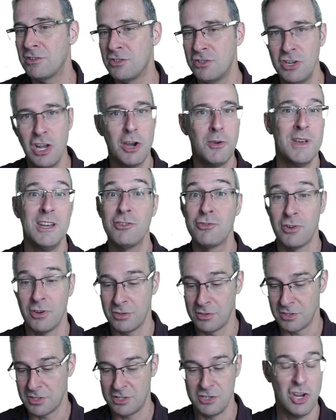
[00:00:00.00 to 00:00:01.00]
no
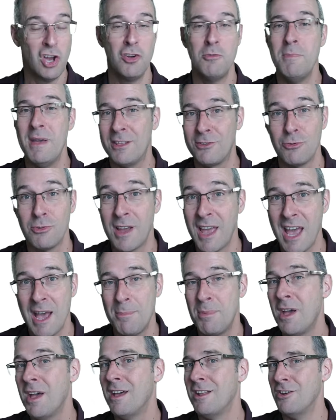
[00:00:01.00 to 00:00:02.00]
introns, no methyl cap,
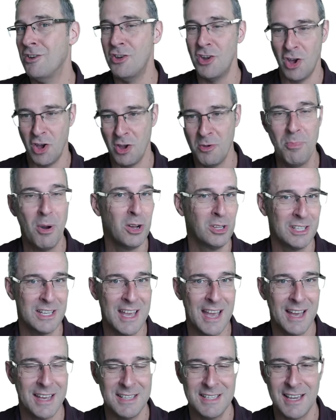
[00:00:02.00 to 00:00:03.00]
no
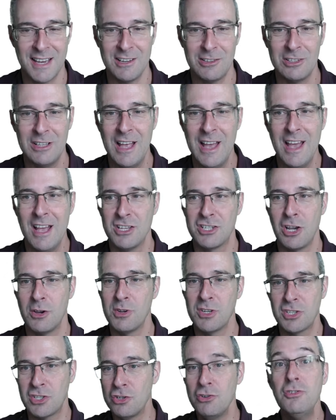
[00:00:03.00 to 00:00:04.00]
poly-A tail. So
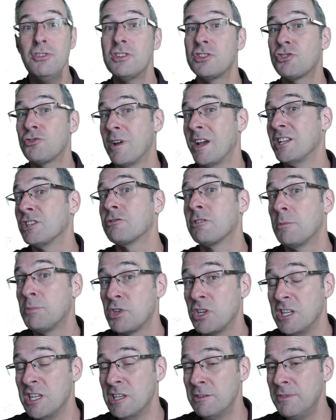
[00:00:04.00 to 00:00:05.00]
as soon as
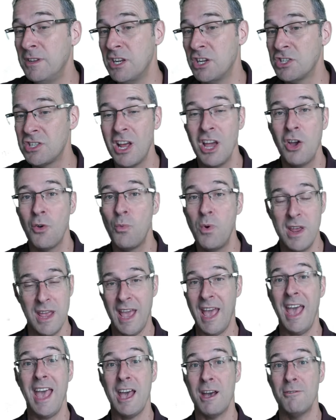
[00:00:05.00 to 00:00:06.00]
transcription is finished, we
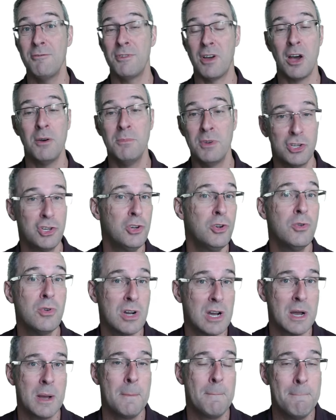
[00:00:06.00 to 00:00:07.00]
have a
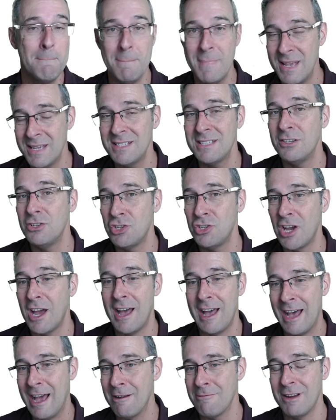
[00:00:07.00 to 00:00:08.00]
mature messenger
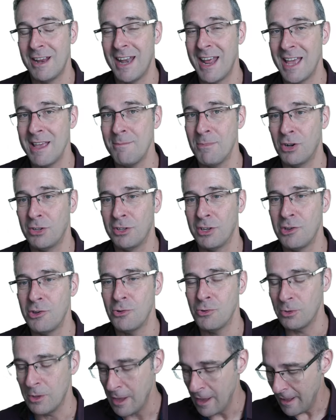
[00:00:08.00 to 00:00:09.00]
RNA
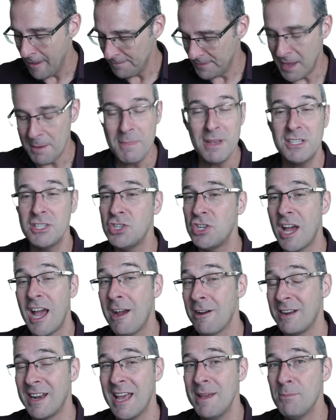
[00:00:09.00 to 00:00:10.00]
molecule. That messenger
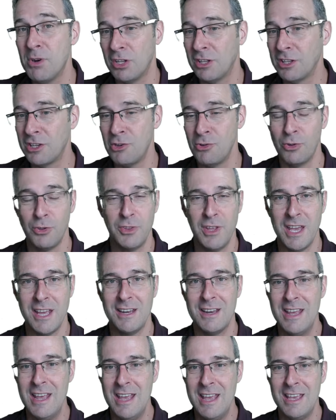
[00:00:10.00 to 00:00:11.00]
RNA molecule then
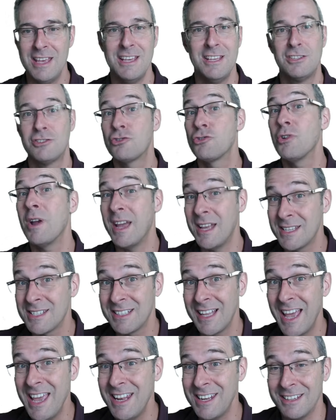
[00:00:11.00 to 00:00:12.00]
is
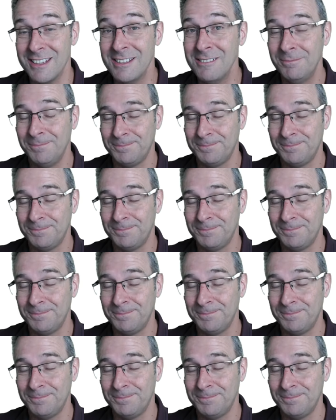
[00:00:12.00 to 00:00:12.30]
translated